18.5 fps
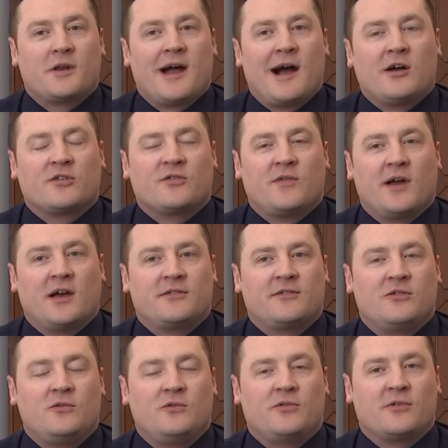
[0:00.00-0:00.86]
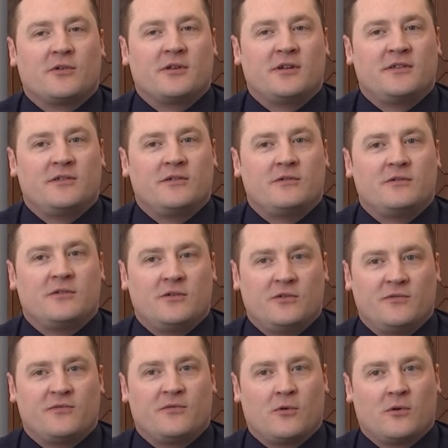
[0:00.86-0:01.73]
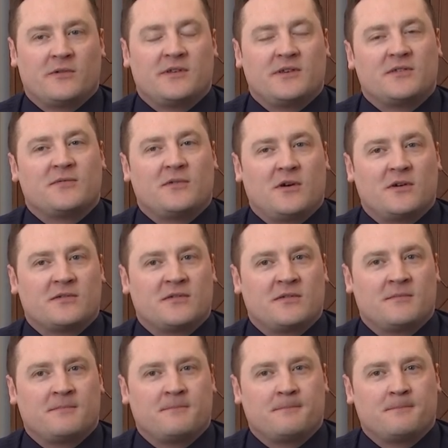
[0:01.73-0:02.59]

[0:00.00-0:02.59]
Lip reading: would House File 232 do for these folks?